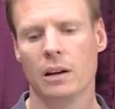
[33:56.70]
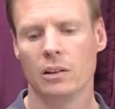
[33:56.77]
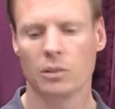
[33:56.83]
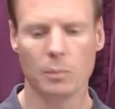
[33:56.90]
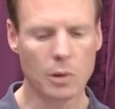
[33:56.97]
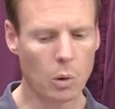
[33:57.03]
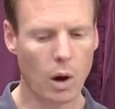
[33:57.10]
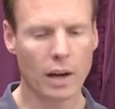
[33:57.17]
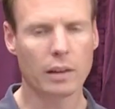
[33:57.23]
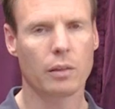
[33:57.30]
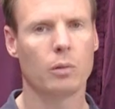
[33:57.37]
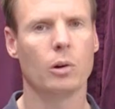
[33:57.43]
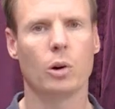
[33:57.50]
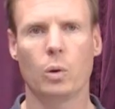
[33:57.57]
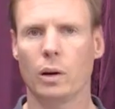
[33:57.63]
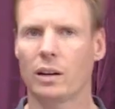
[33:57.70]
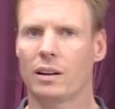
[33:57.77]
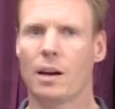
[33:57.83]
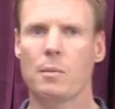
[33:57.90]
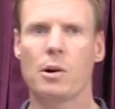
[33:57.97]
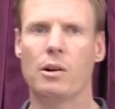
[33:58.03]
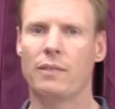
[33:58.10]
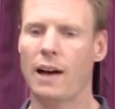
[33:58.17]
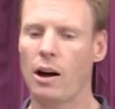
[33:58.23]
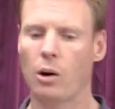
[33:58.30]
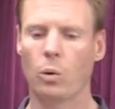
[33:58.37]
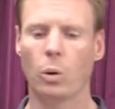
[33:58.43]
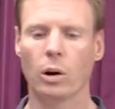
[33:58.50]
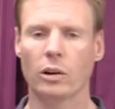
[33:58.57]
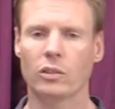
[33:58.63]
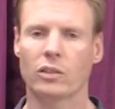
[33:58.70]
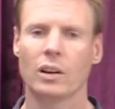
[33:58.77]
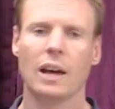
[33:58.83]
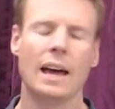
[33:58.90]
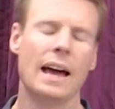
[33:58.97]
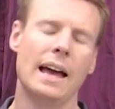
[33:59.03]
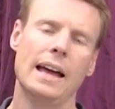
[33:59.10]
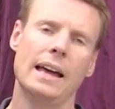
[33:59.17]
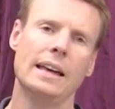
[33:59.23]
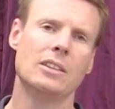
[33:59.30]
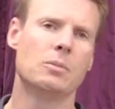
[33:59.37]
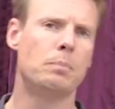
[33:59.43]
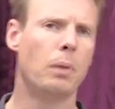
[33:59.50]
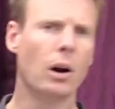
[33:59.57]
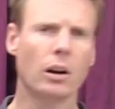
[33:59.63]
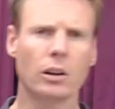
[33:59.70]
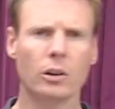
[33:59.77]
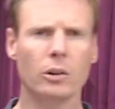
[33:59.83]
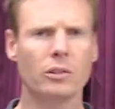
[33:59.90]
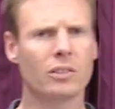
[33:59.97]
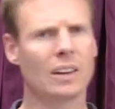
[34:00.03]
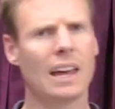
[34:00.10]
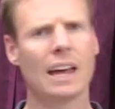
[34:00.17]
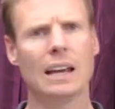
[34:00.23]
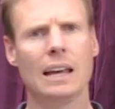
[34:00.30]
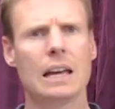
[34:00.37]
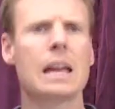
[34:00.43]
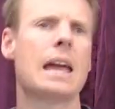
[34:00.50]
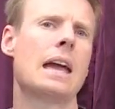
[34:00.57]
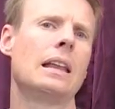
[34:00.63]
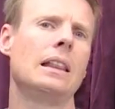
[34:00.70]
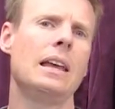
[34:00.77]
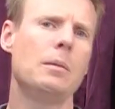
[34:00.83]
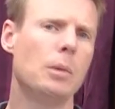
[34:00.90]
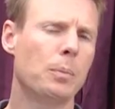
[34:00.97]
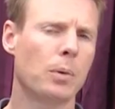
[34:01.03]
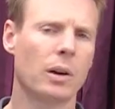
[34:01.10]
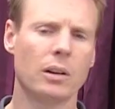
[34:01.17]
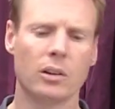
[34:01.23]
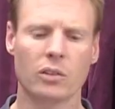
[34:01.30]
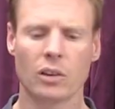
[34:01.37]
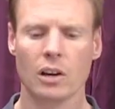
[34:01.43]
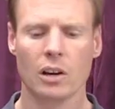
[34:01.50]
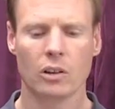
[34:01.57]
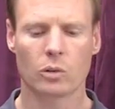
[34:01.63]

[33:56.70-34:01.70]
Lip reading: So let me walk you through a quick demo of how it works. It's barcode scanning and label printers.